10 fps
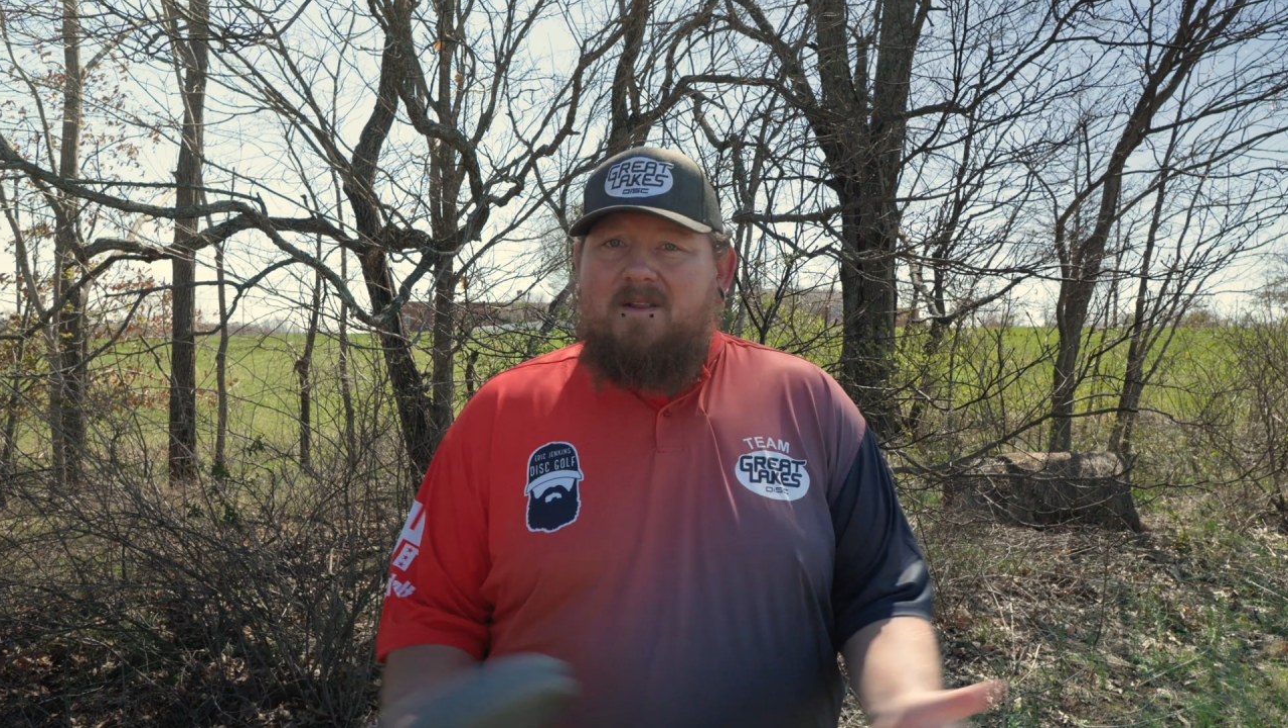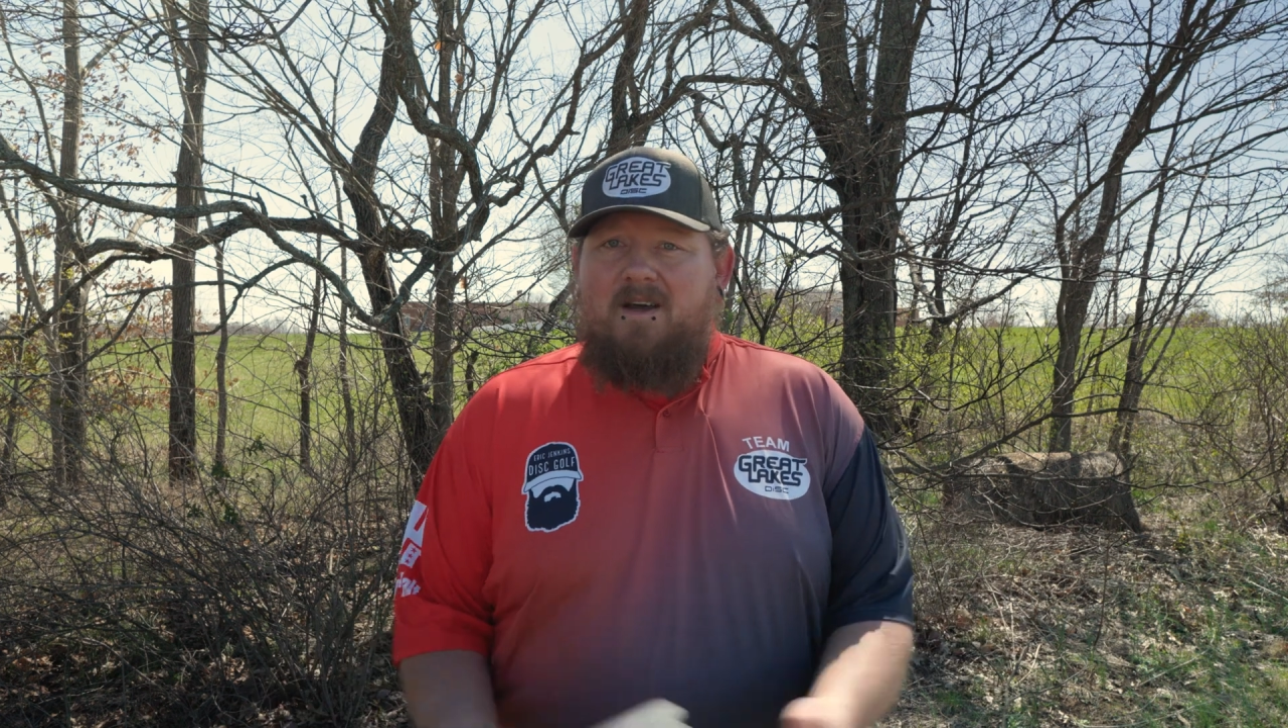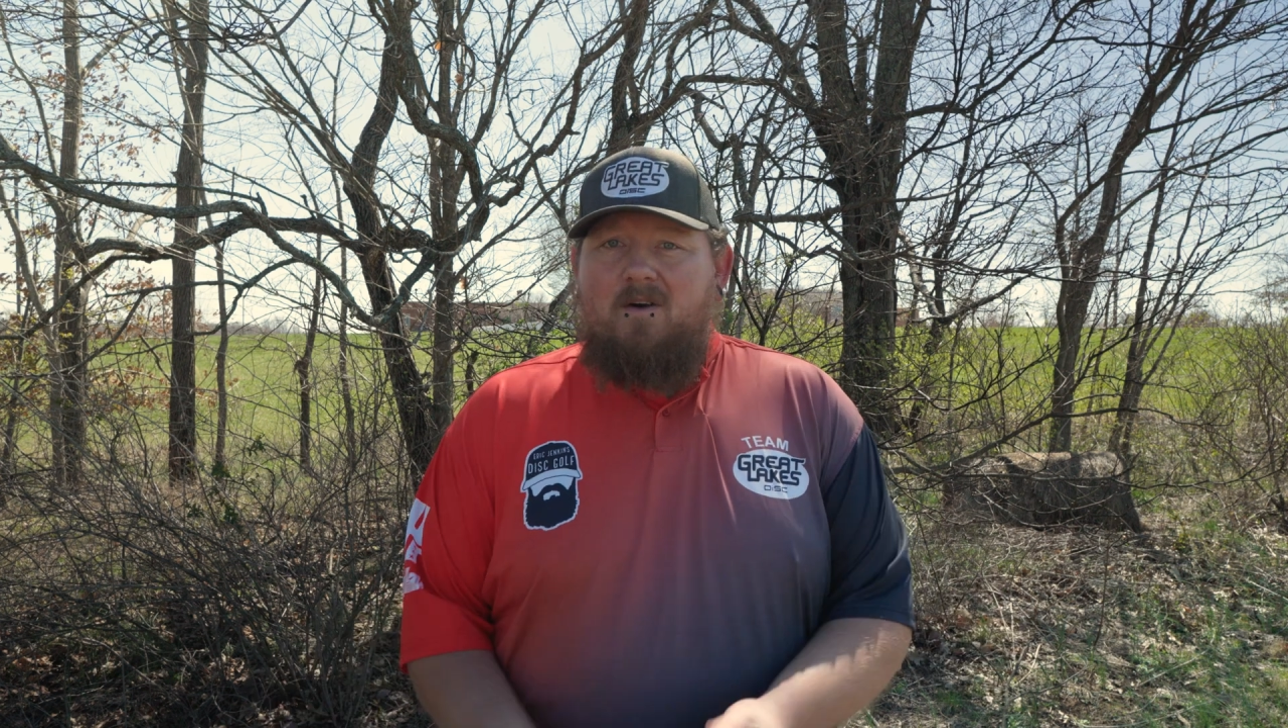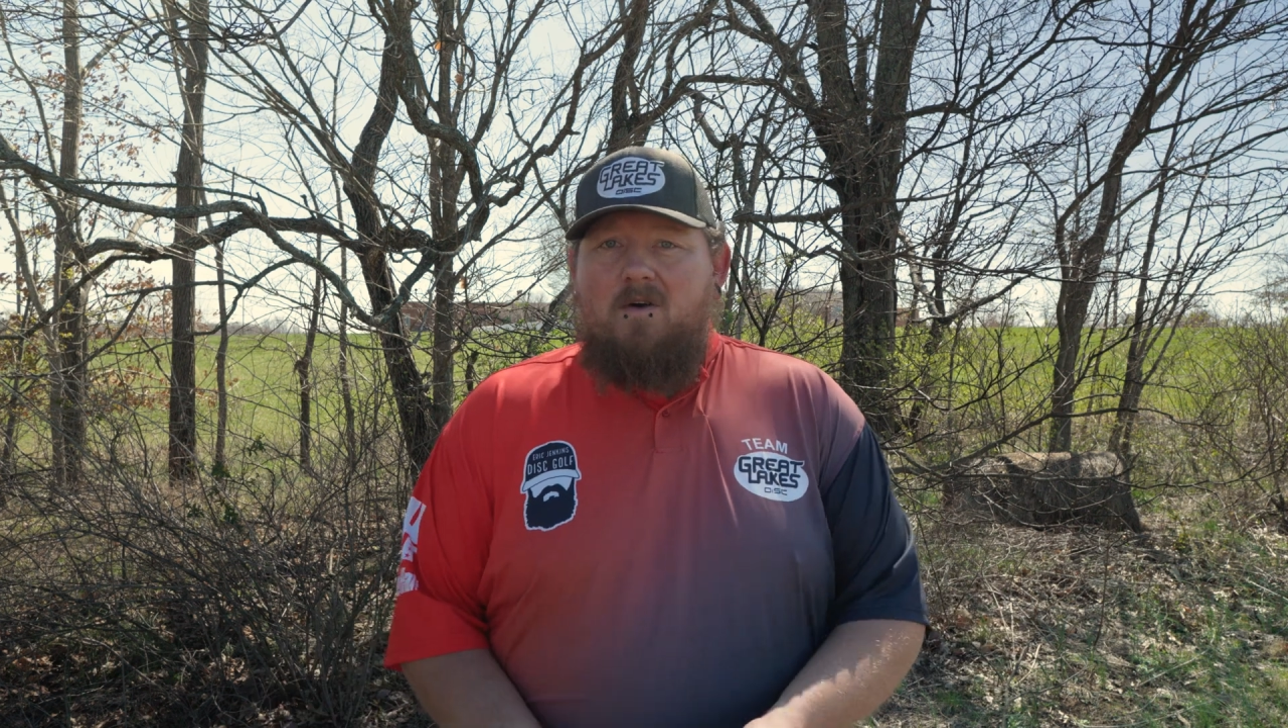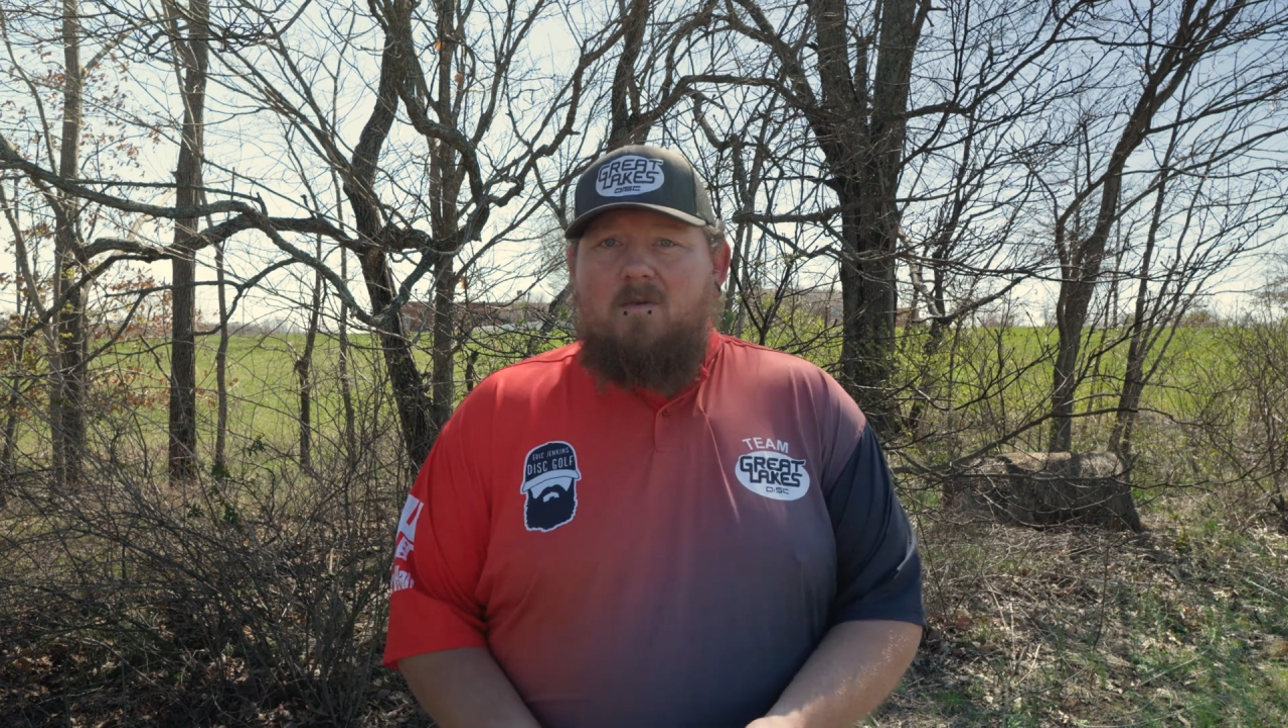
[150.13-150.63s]

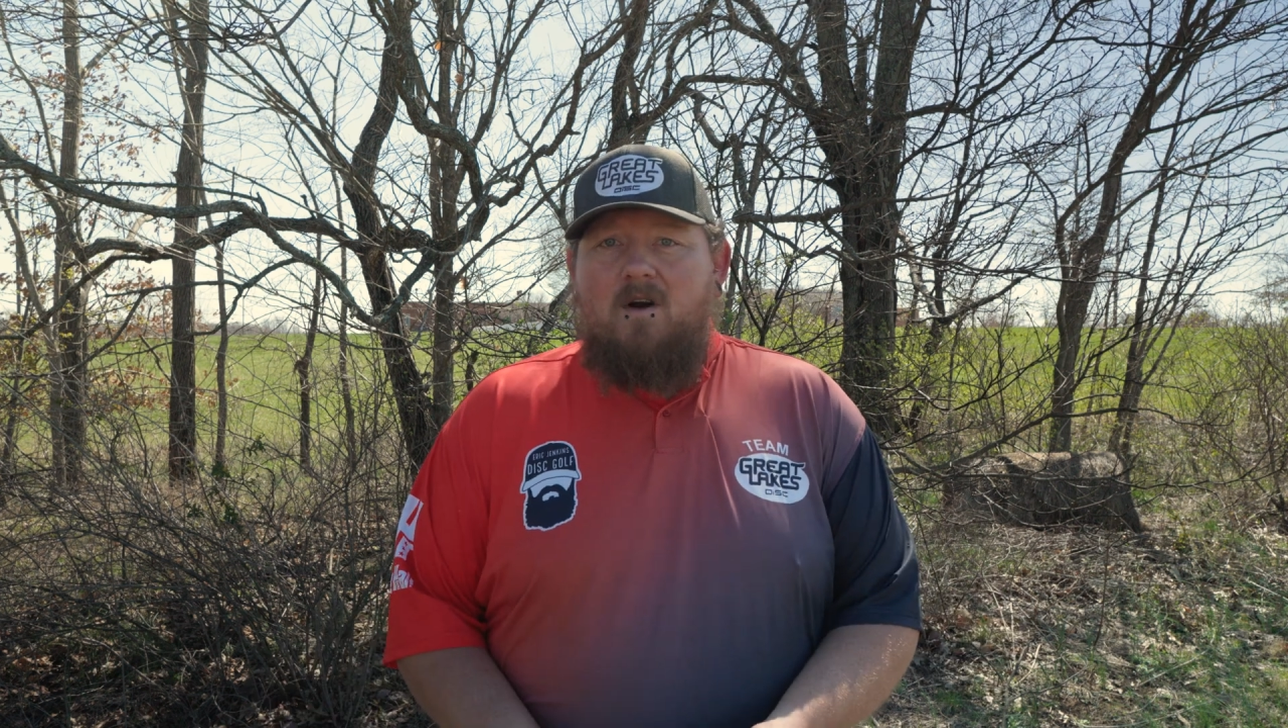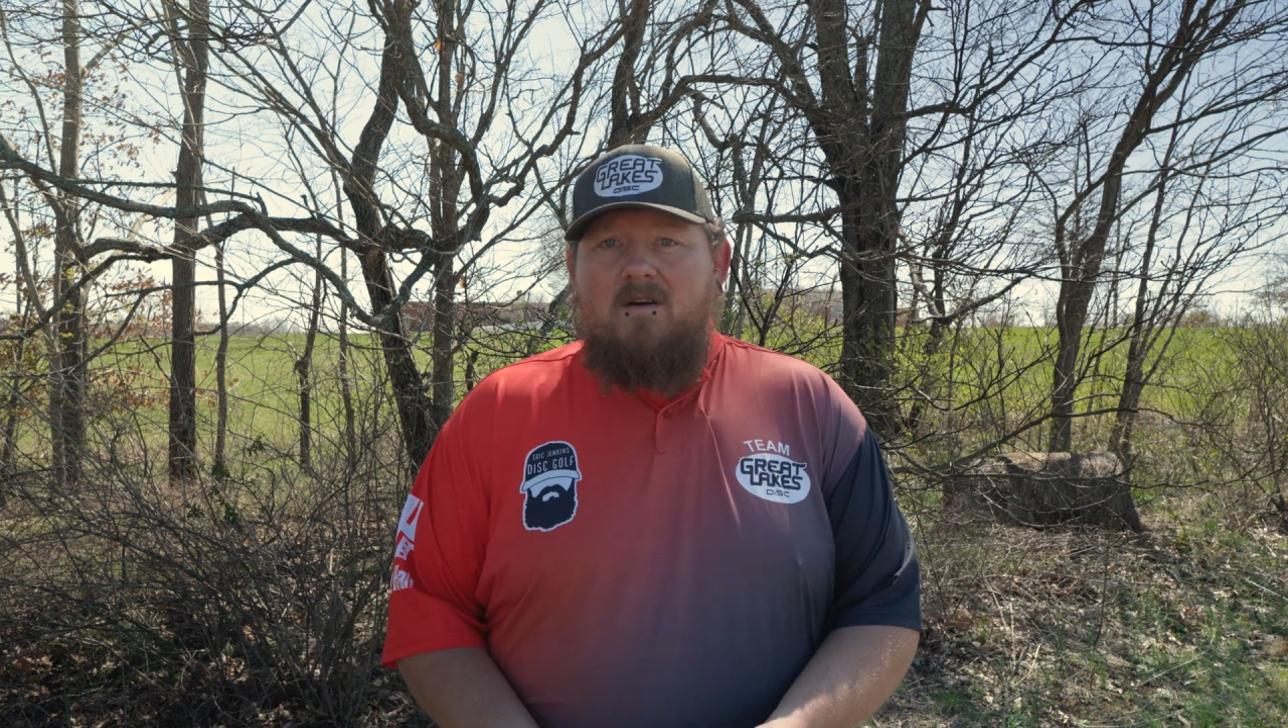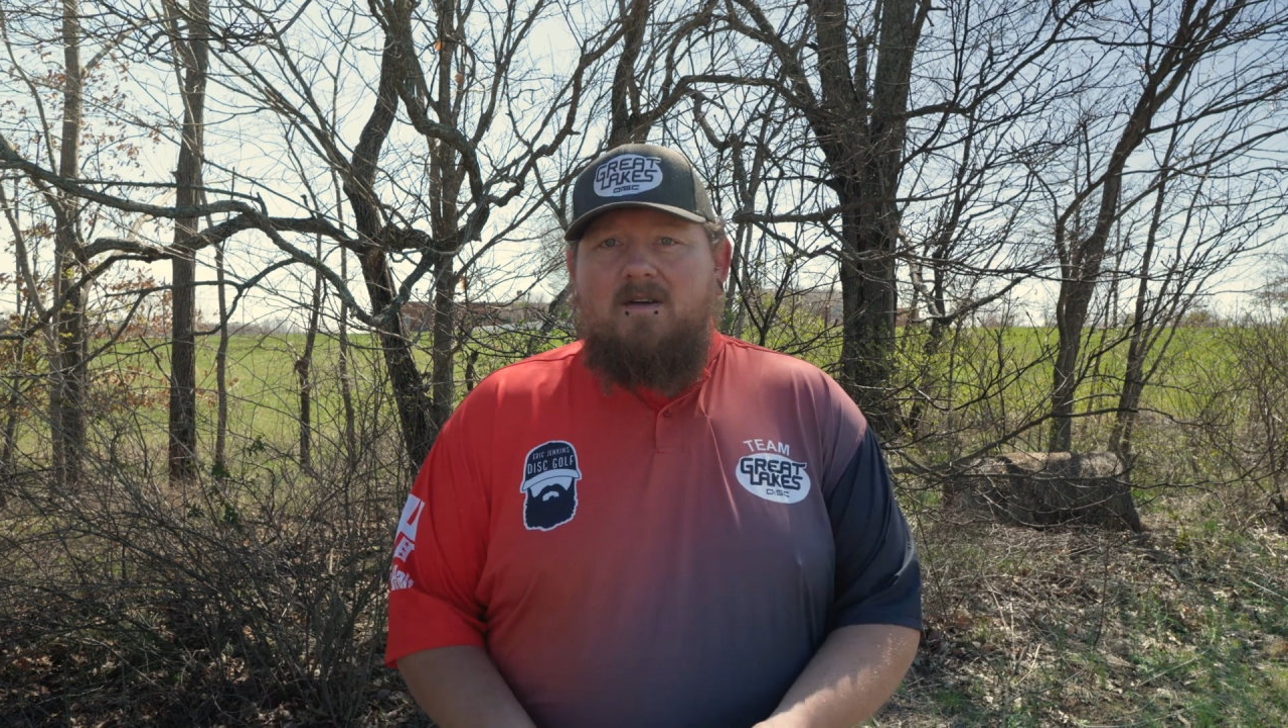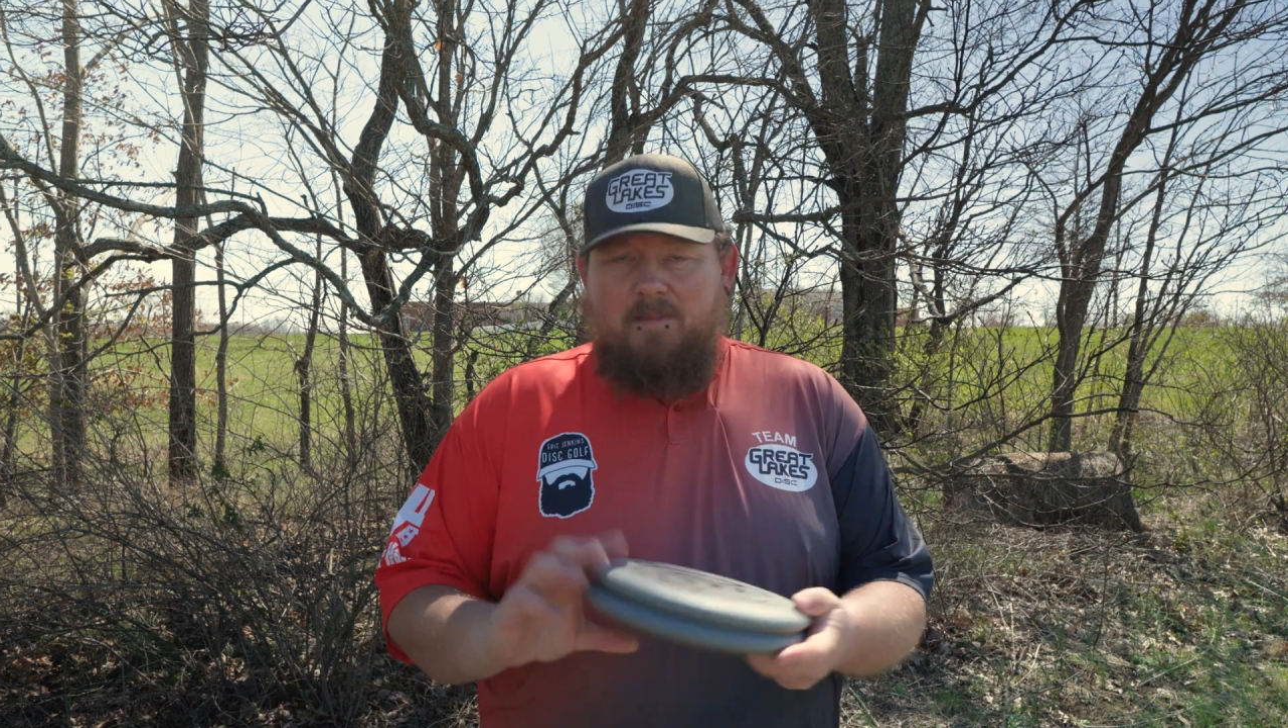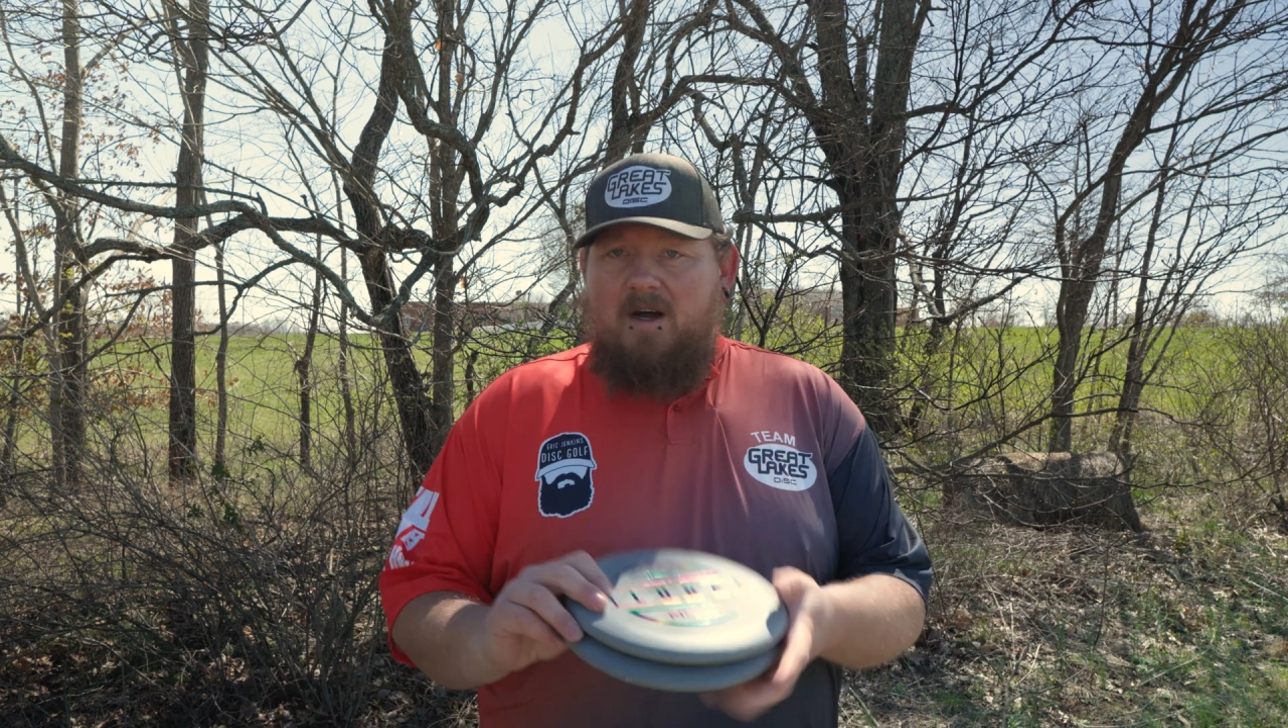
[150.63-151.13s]
that hard work.